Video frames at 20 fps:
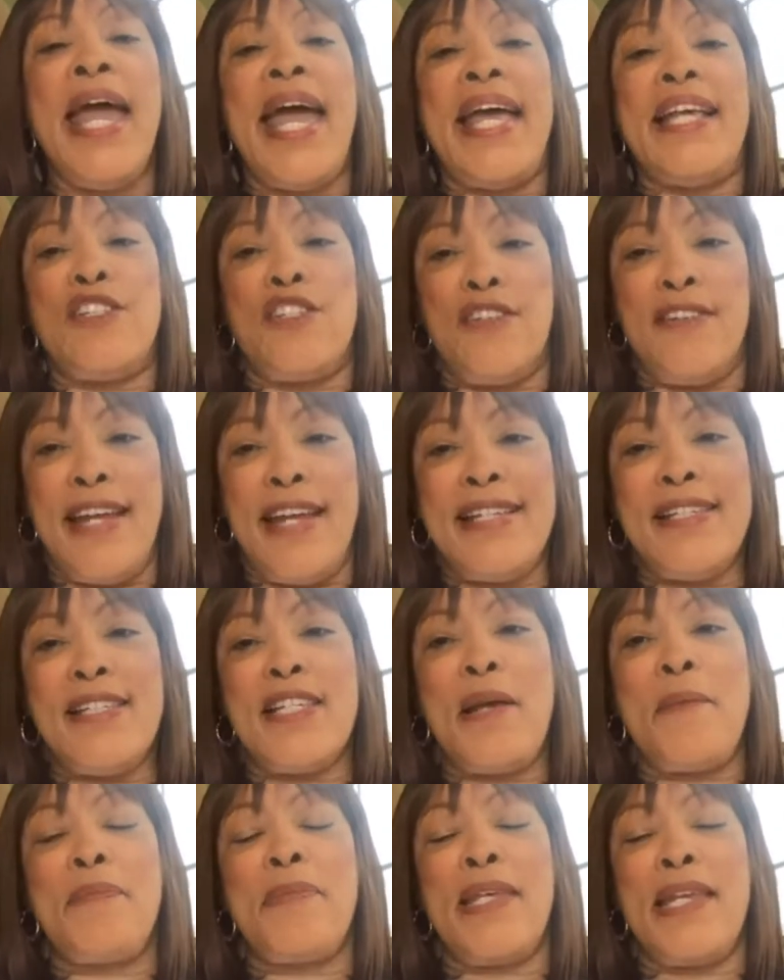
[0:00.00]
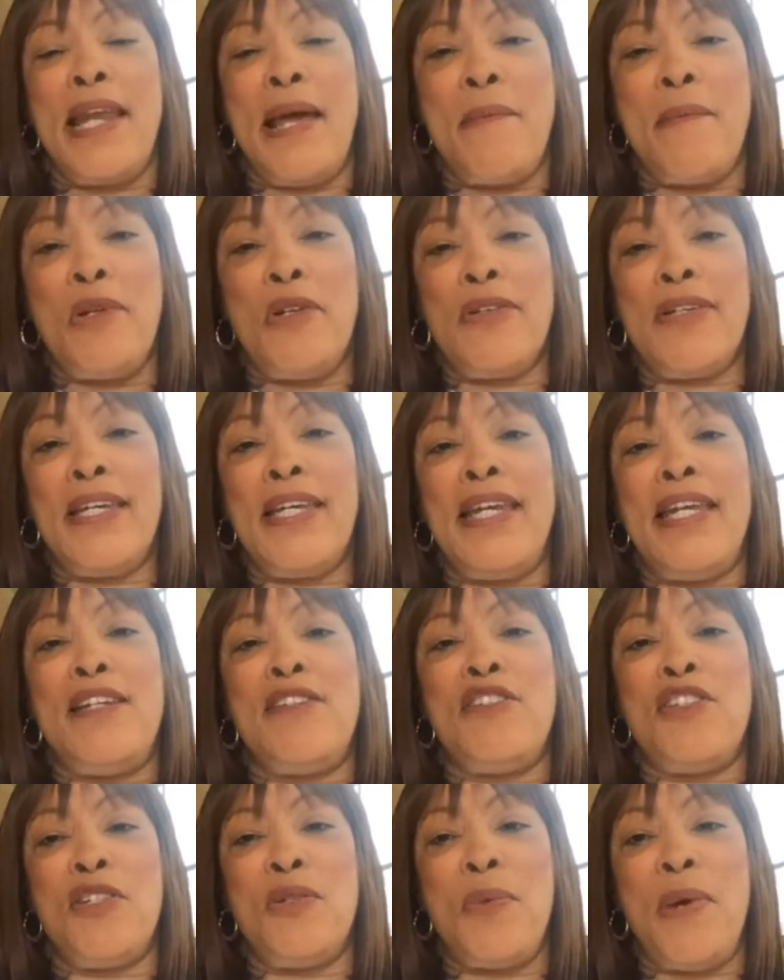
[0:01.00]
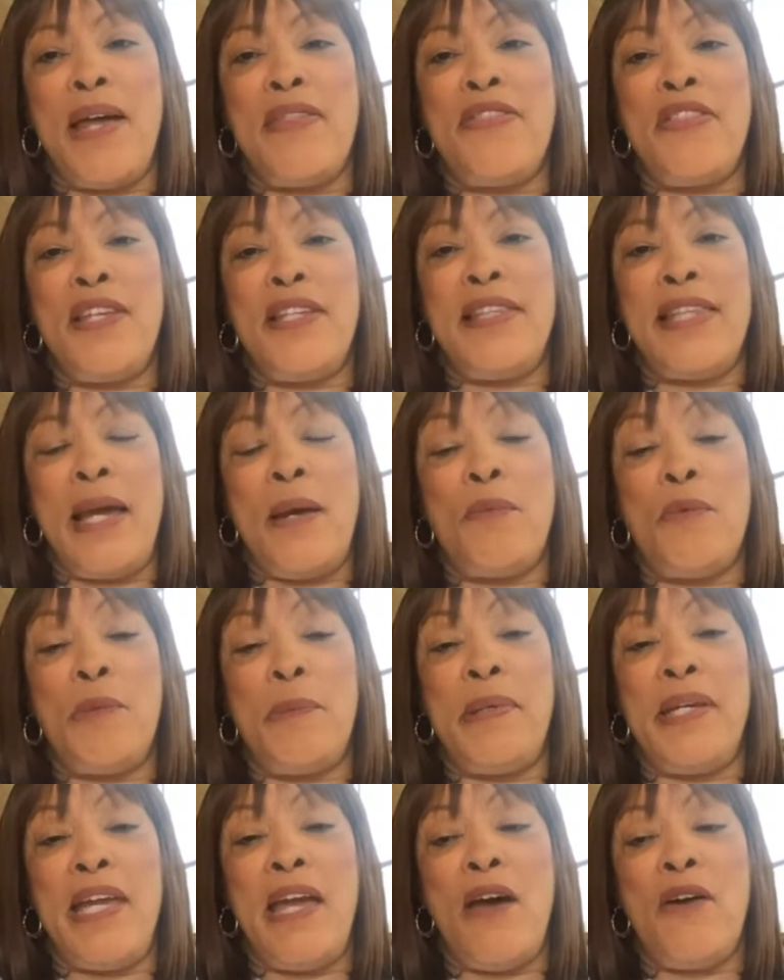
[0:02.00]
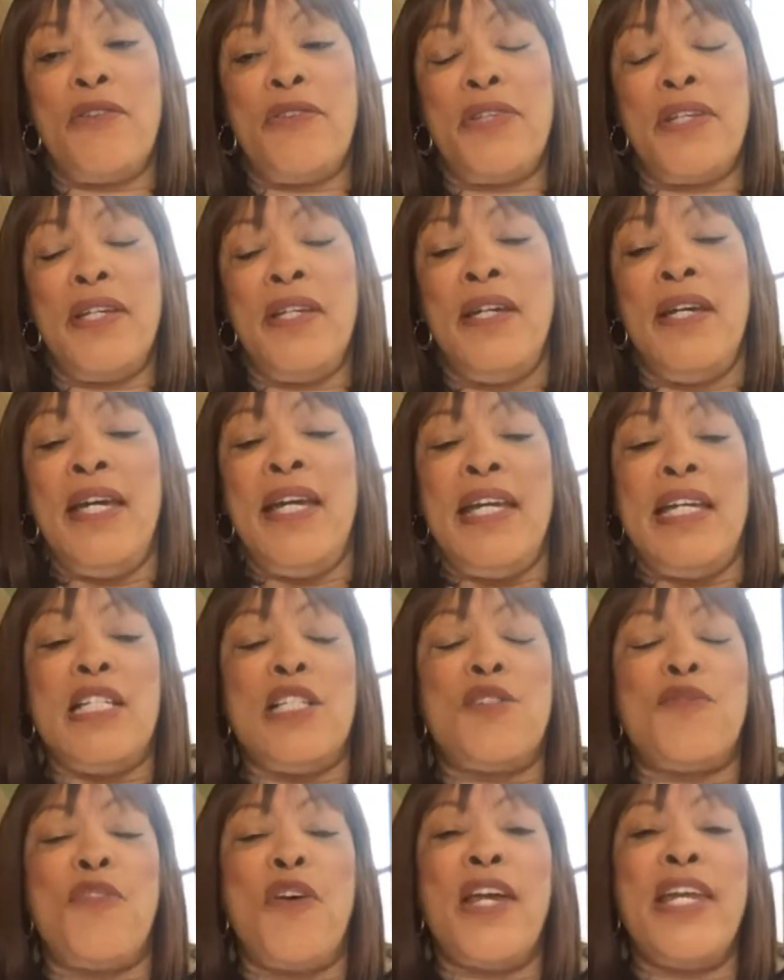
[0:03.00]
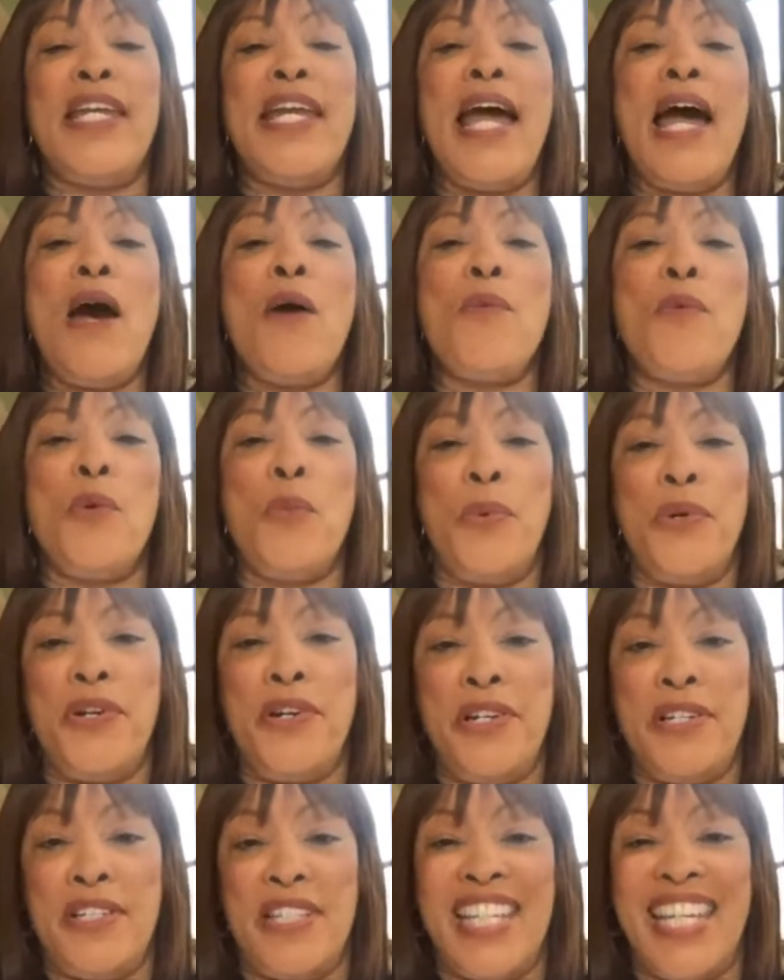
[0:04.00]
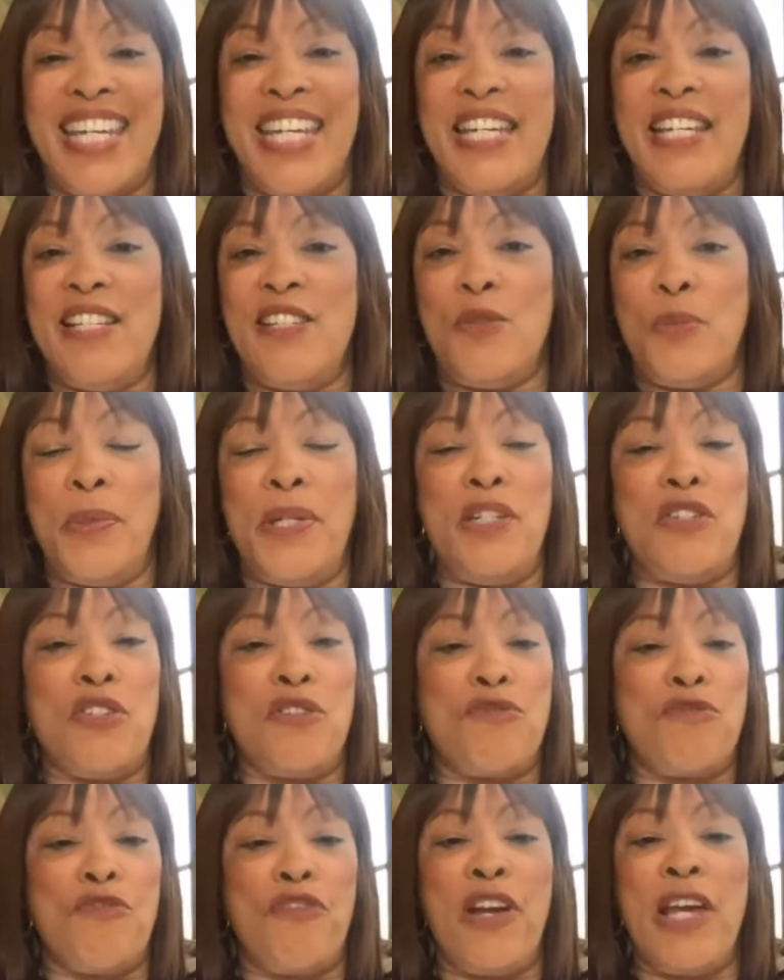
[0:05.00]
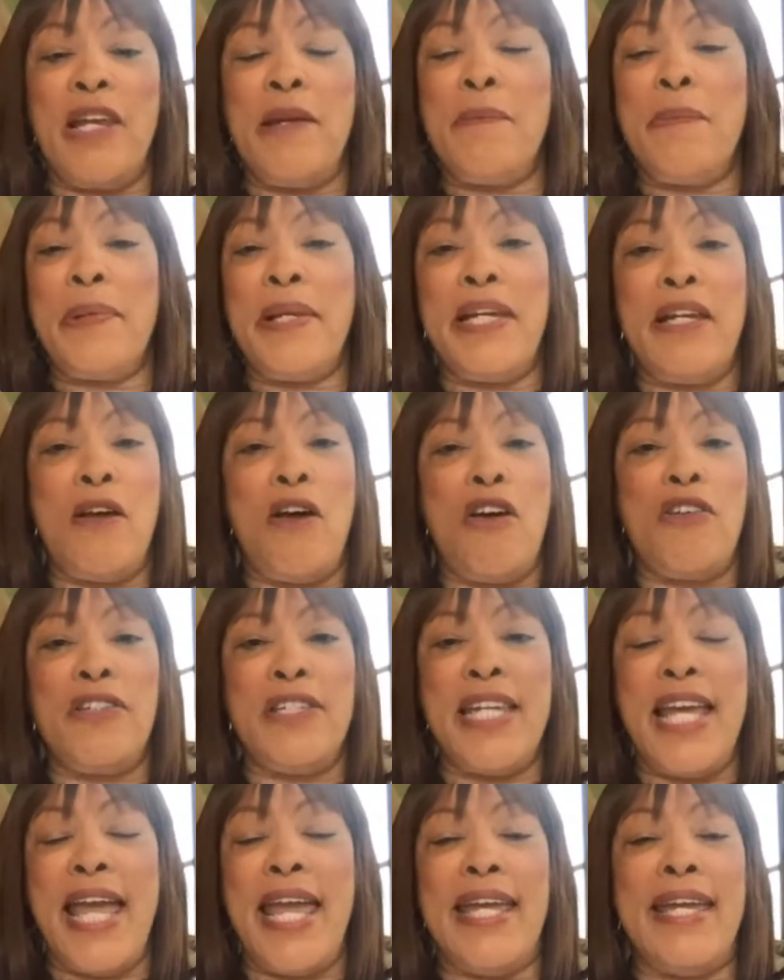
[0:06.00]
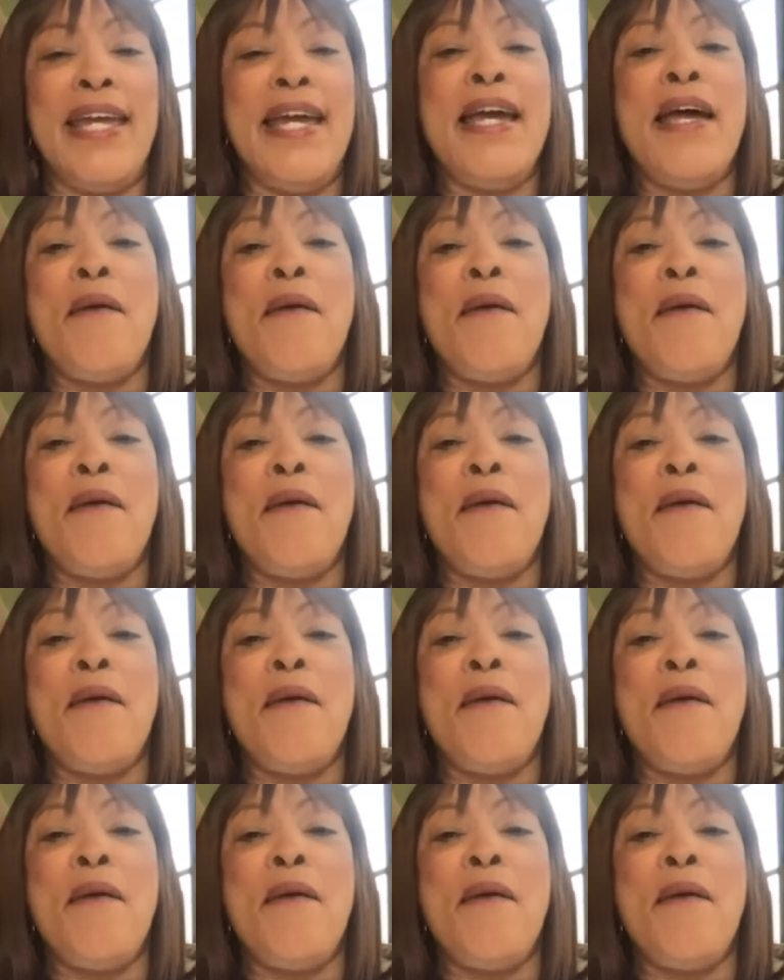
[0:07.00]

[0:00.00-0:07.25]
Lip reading: And so that's something I'm looking into. I think that would be healthy. It's funny how when we're as kids, we just run and play all day.